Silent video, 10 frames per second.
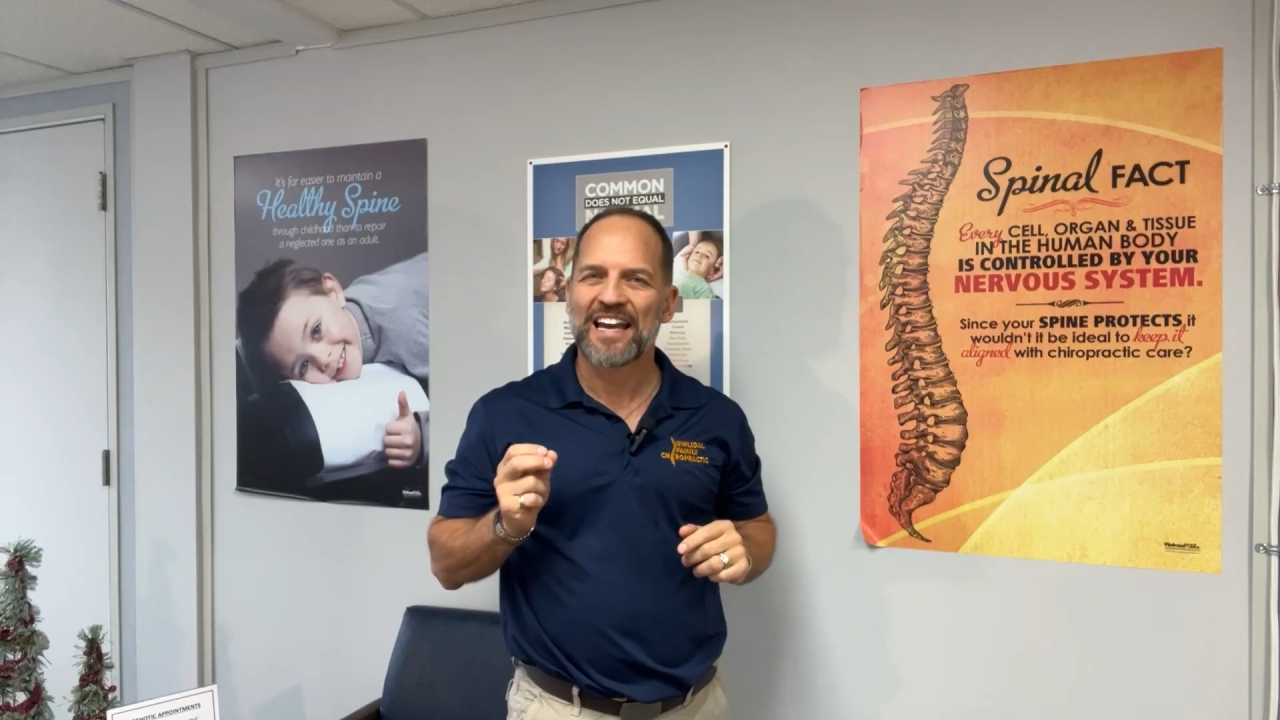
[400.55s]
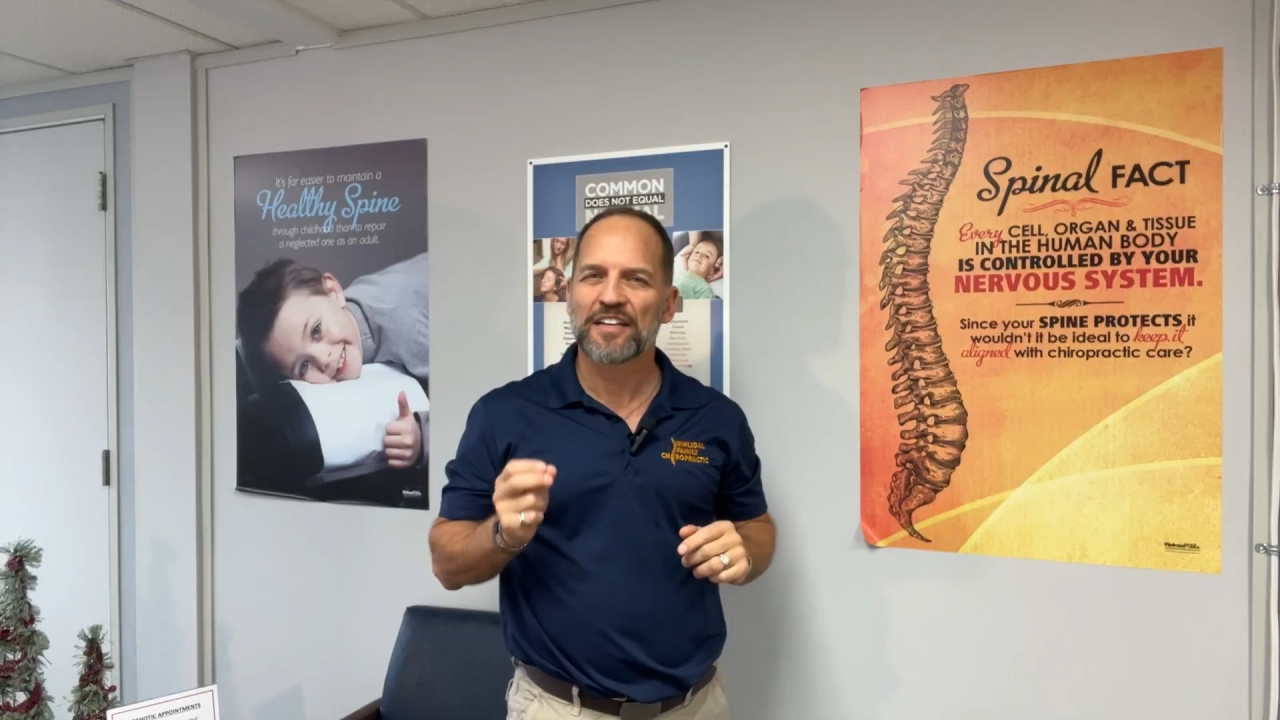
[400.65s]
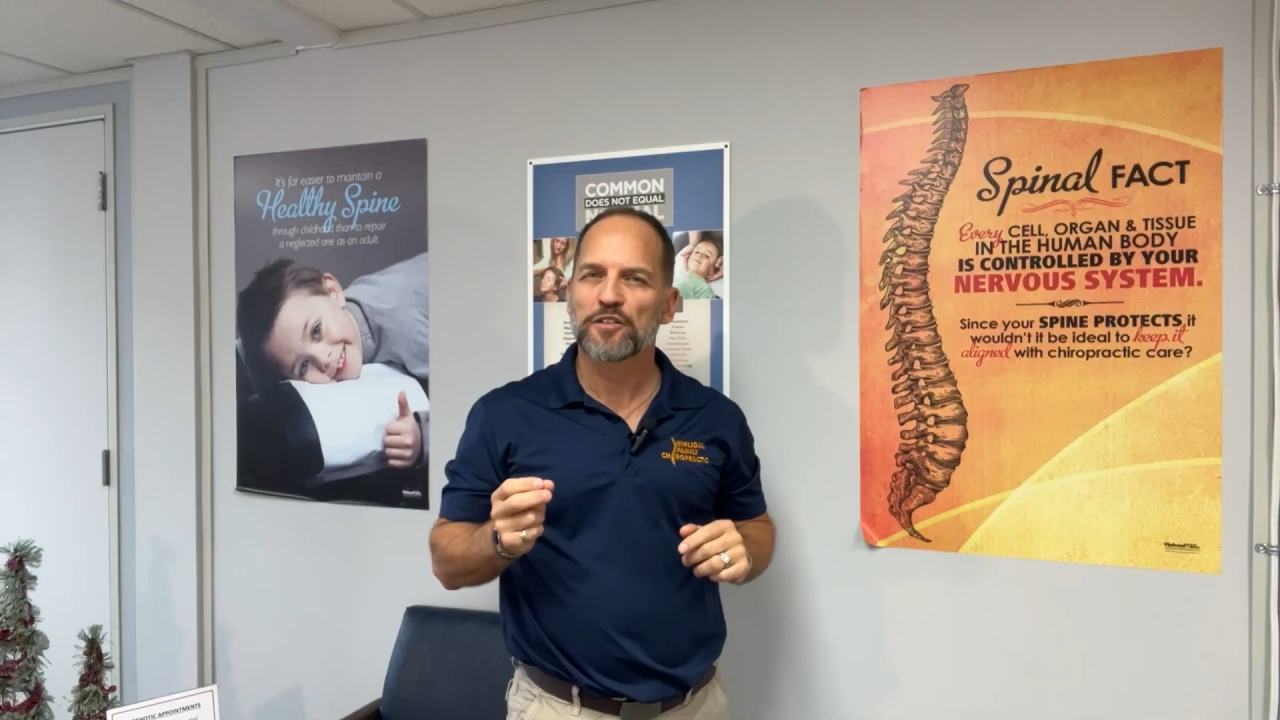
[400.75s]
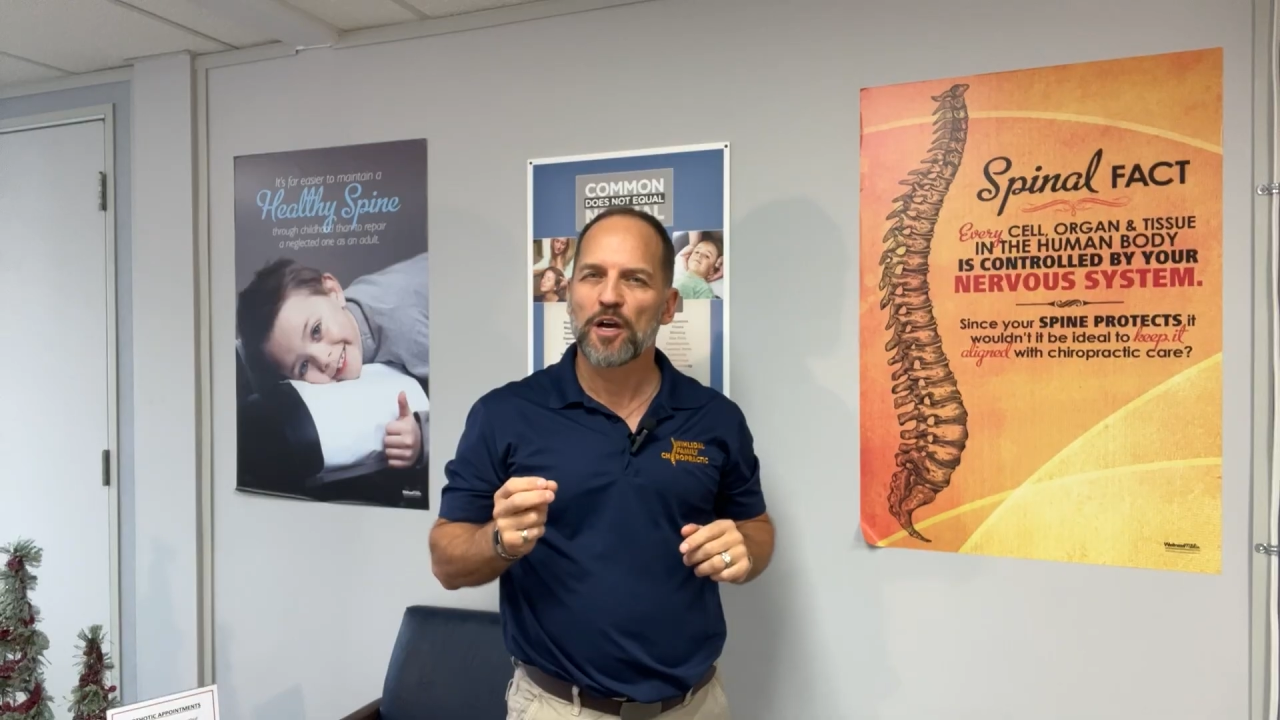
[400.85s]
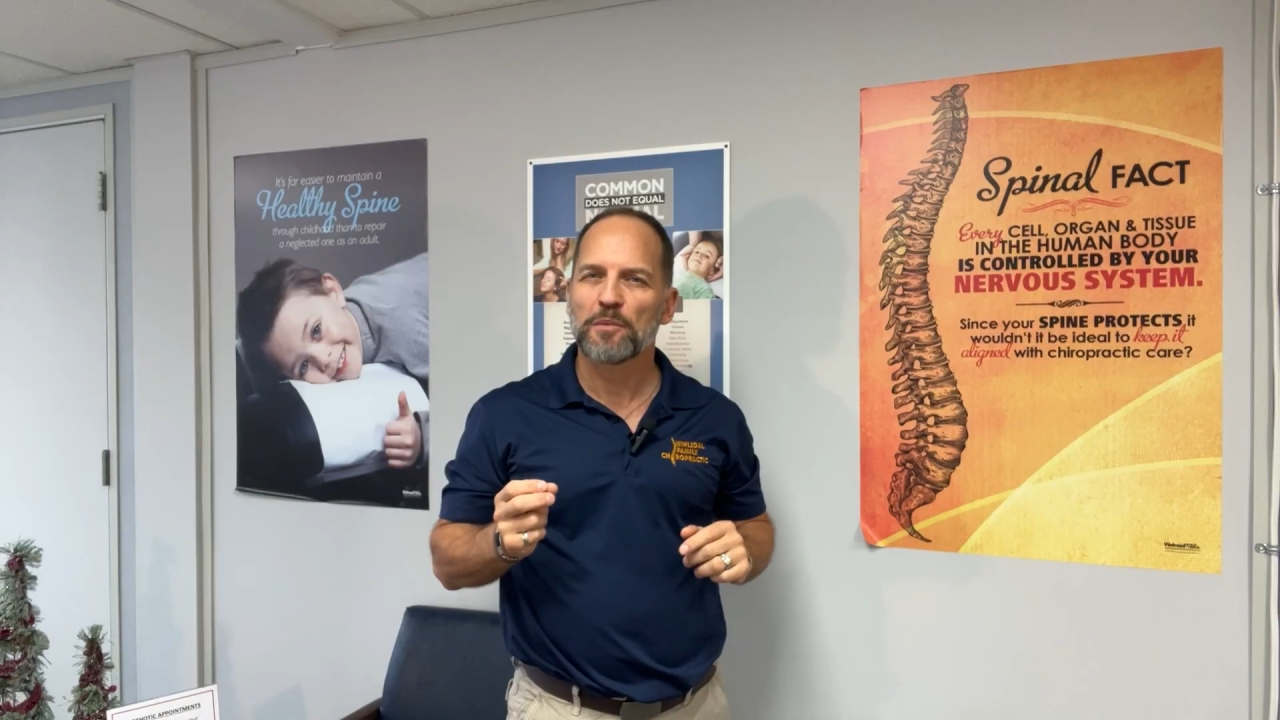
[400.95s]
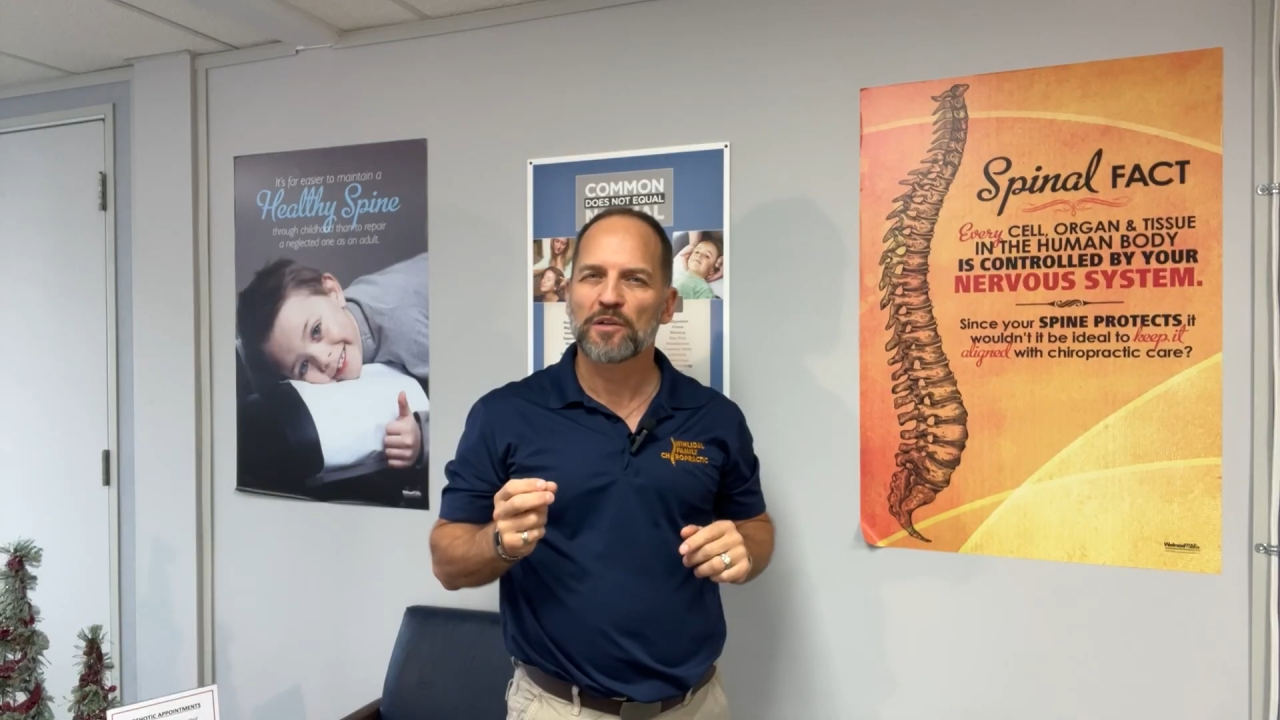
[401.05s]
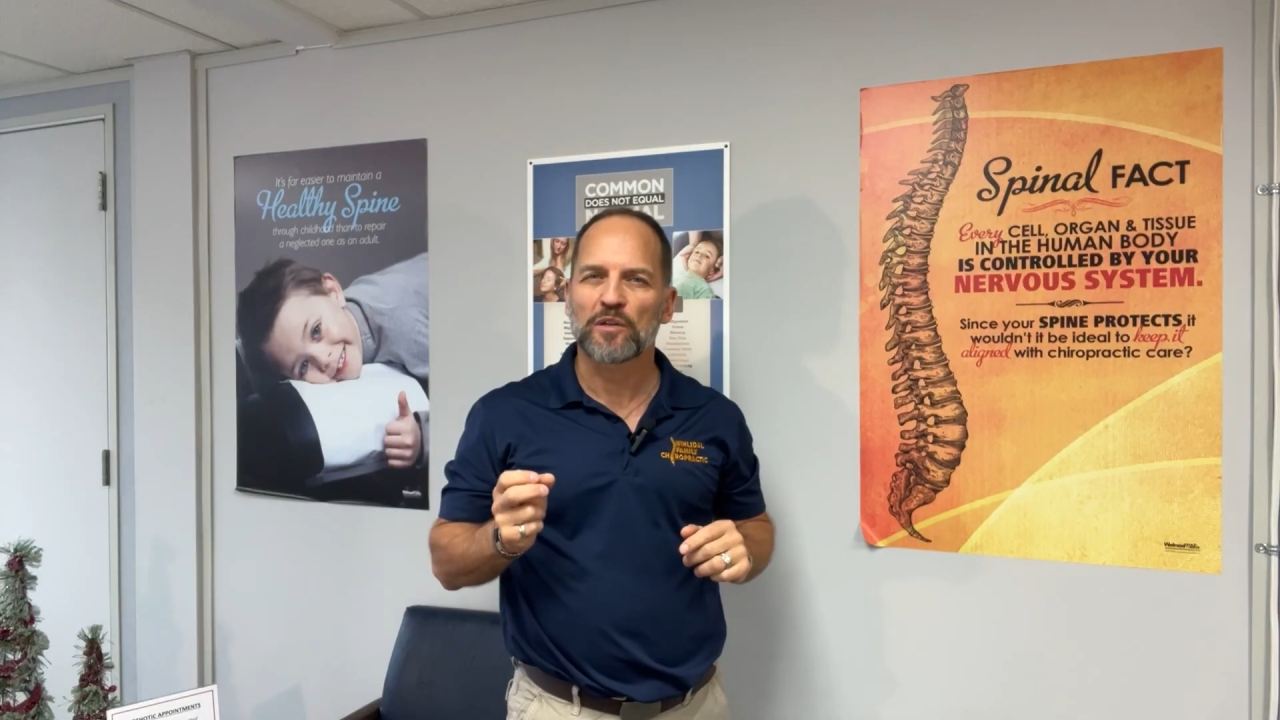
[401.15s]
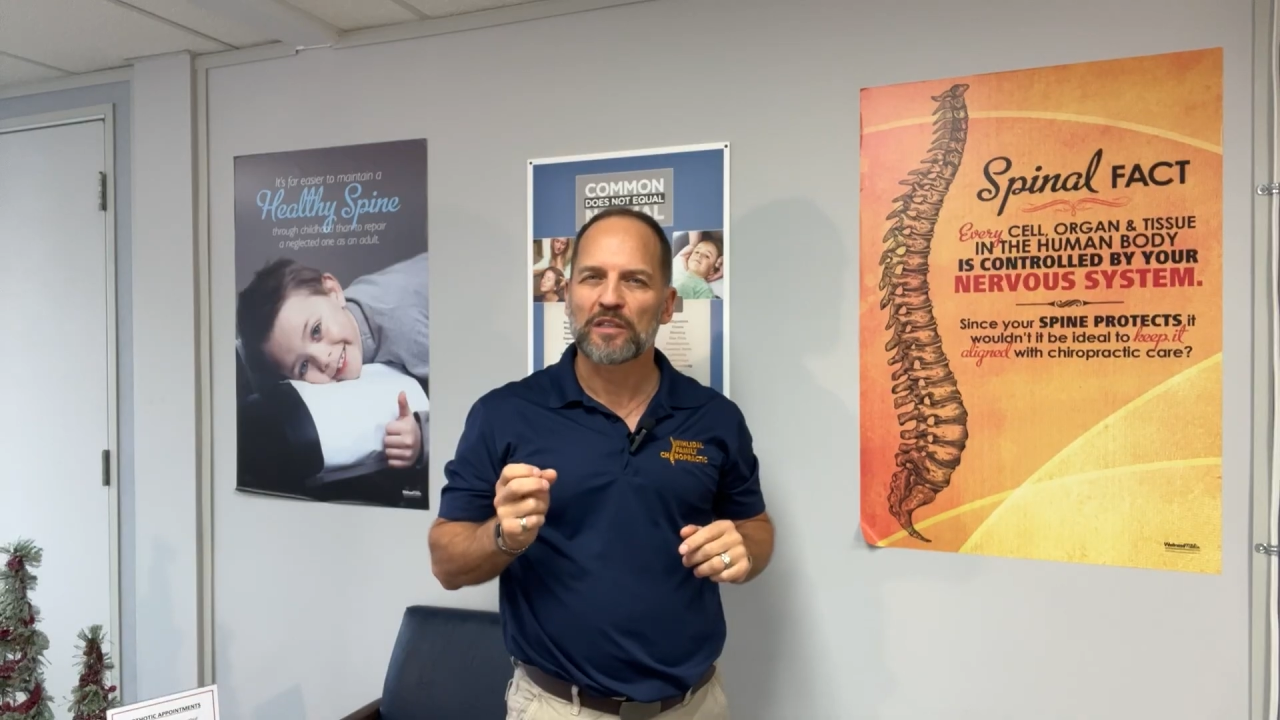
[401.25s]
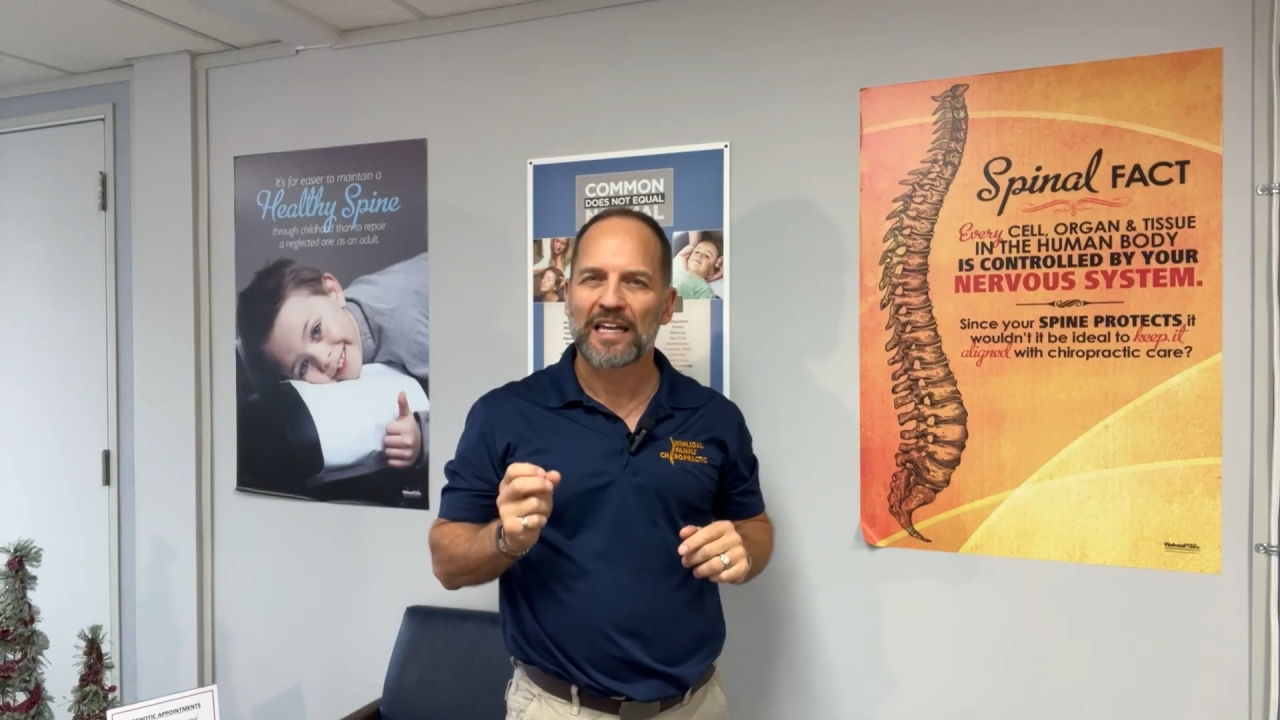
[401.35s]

anatomical